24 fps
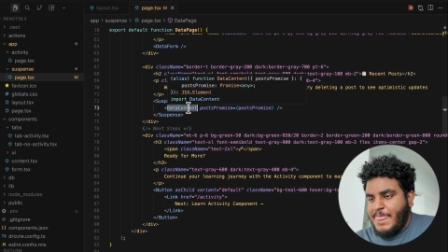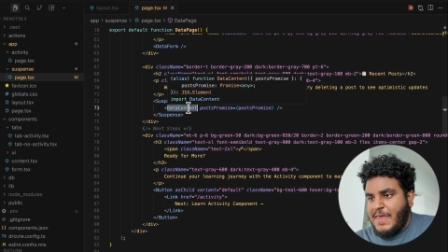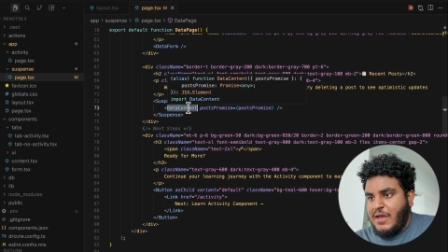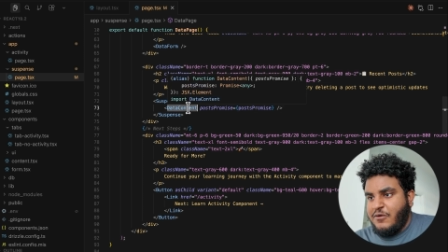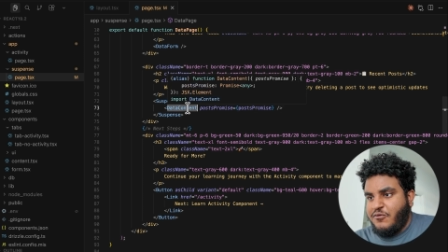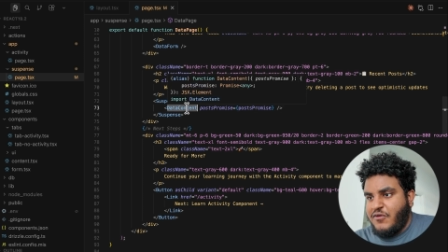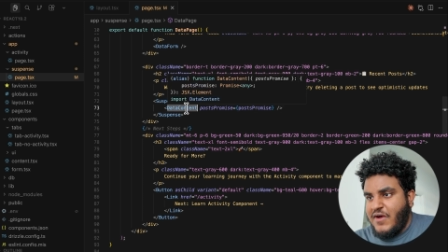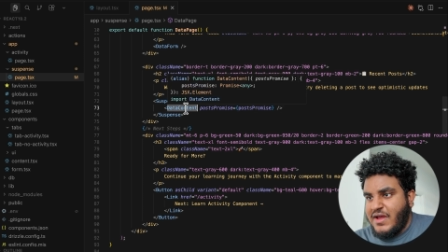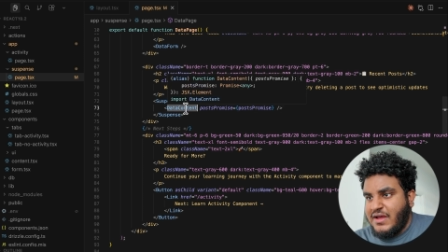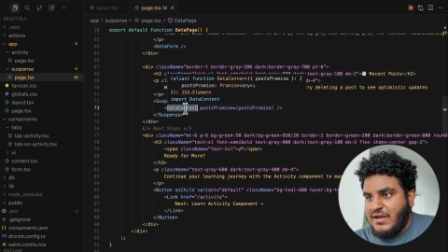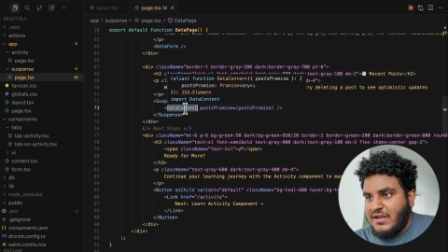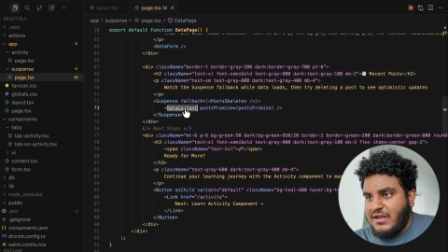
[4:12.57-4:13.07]

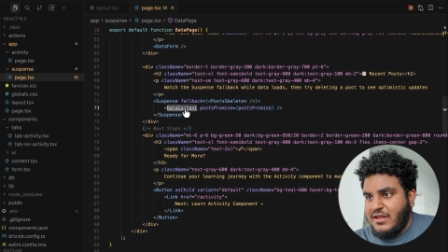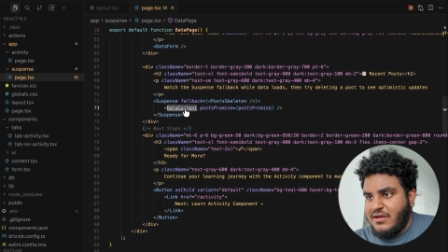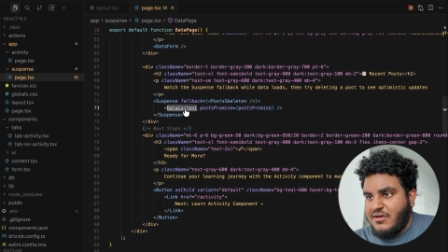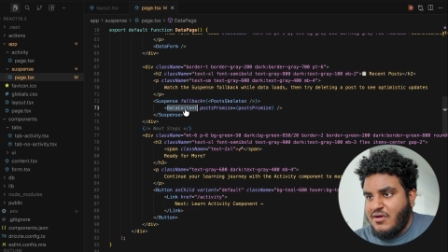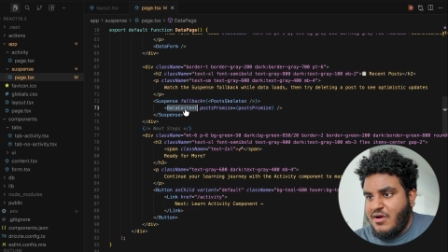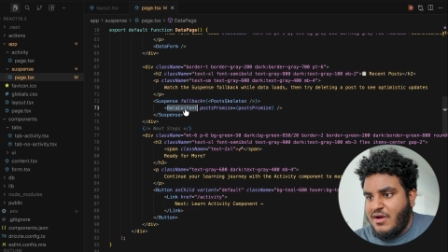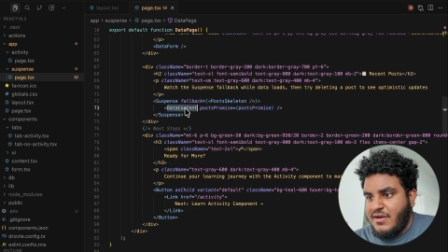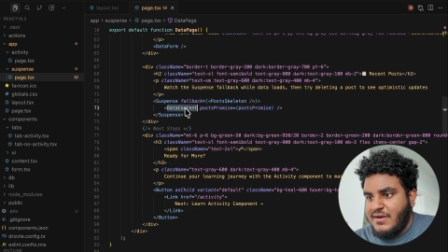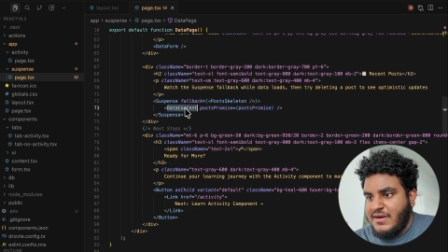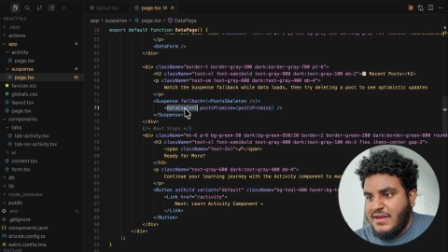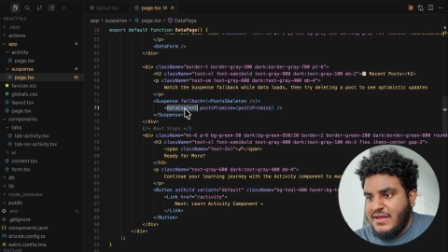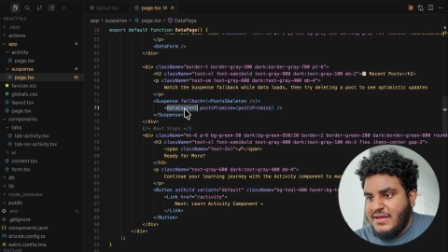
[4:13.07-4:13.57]
If I click
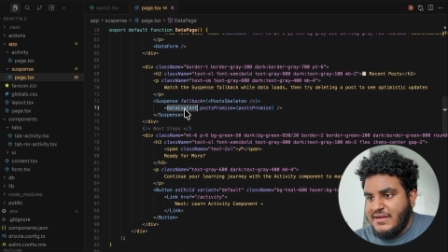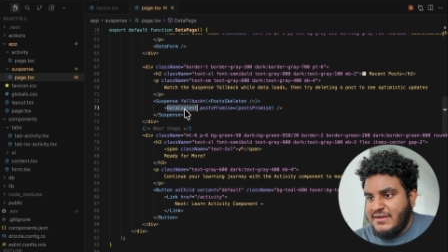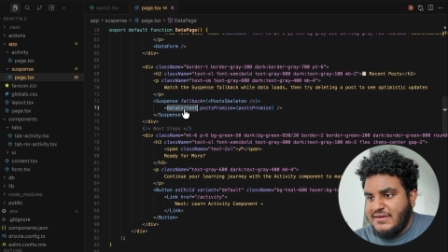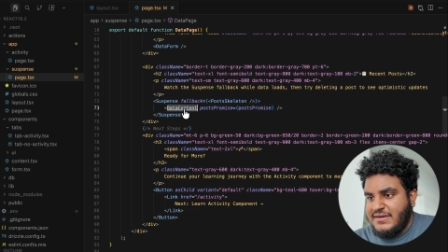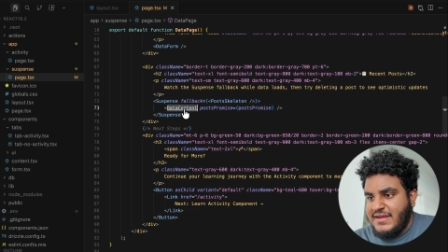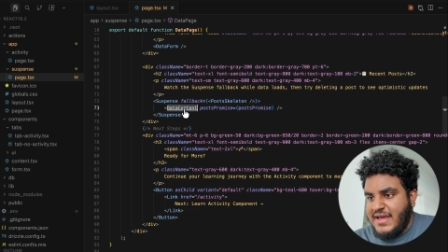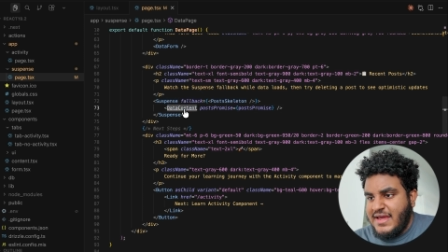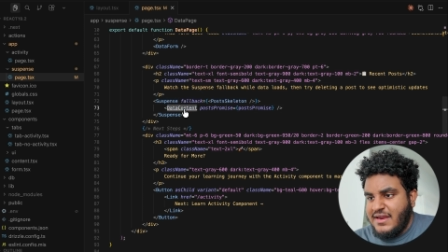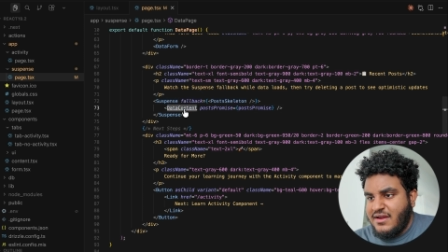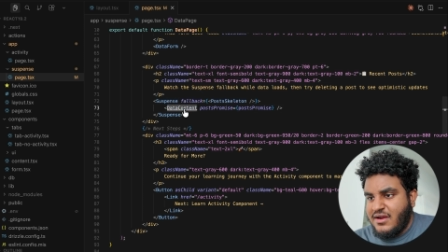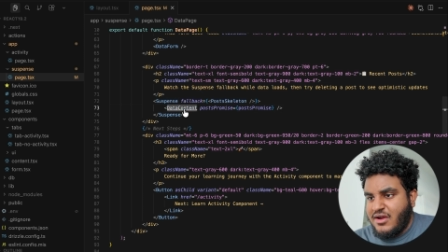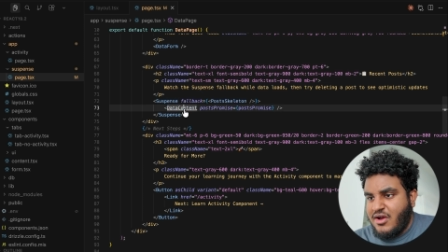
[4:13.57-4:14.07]
on
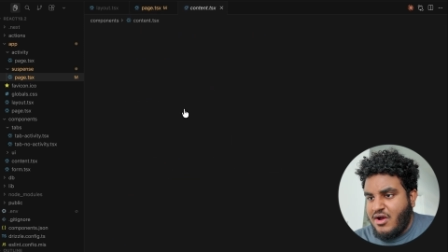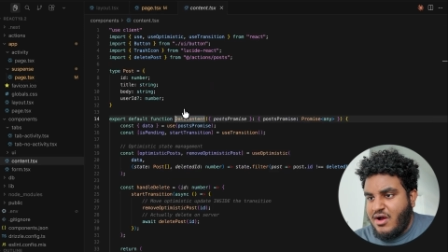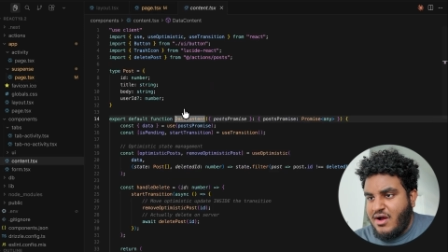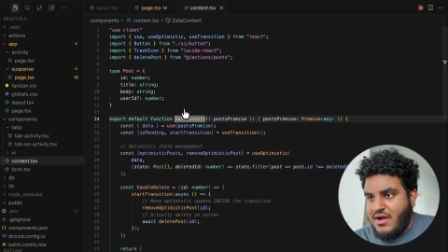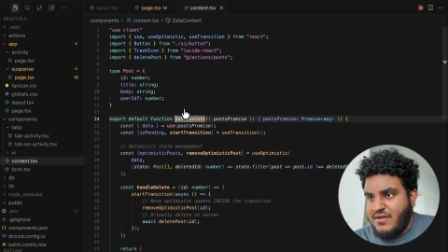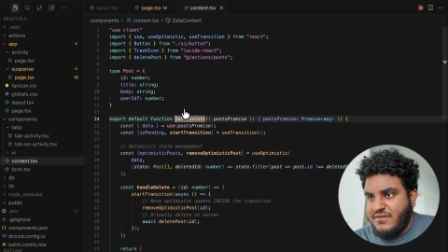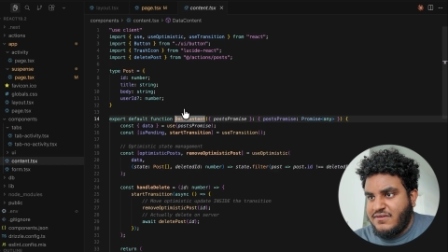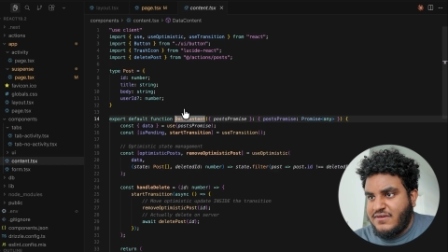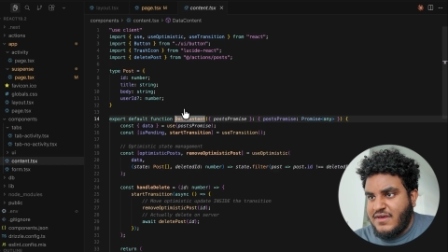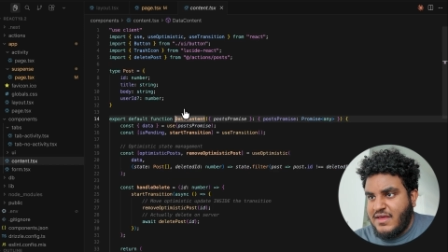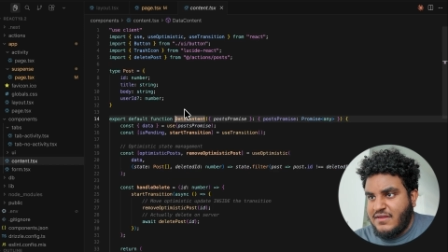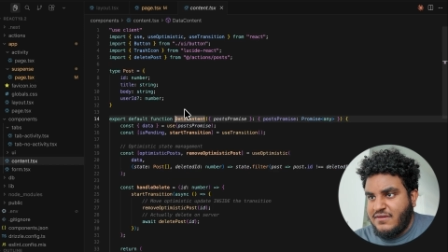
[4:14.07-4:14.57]
data
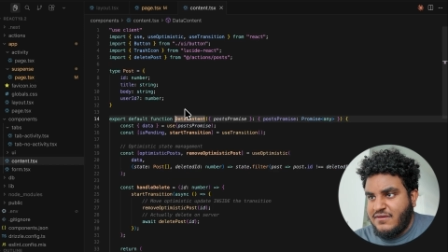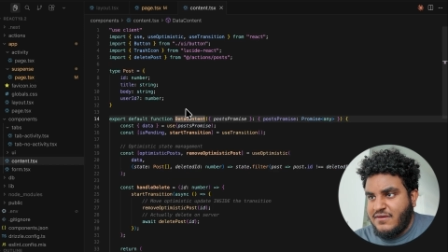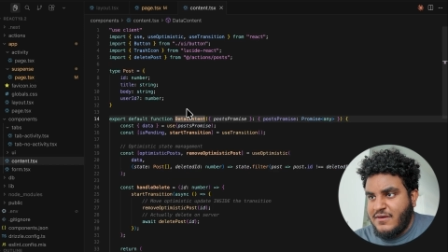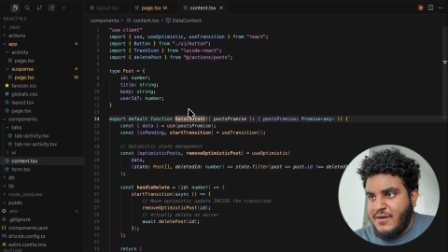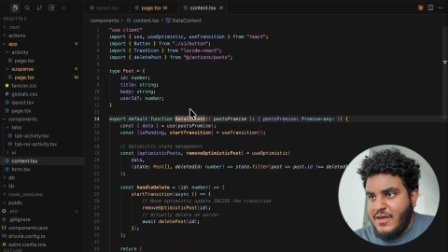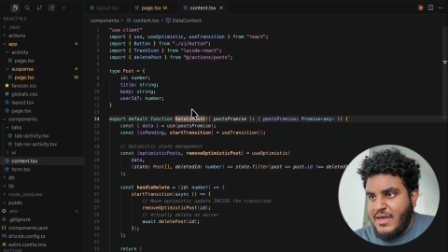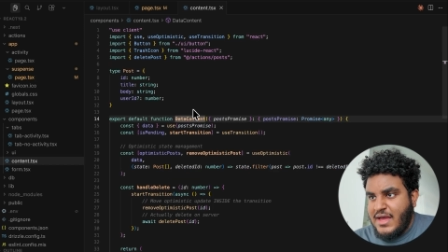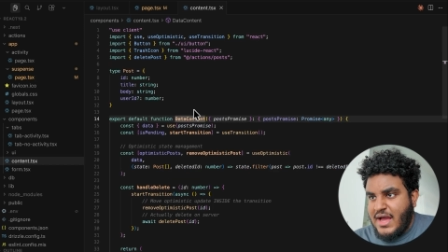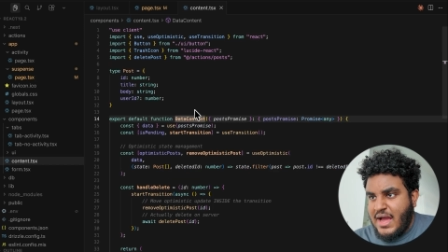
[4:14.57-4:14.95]
content,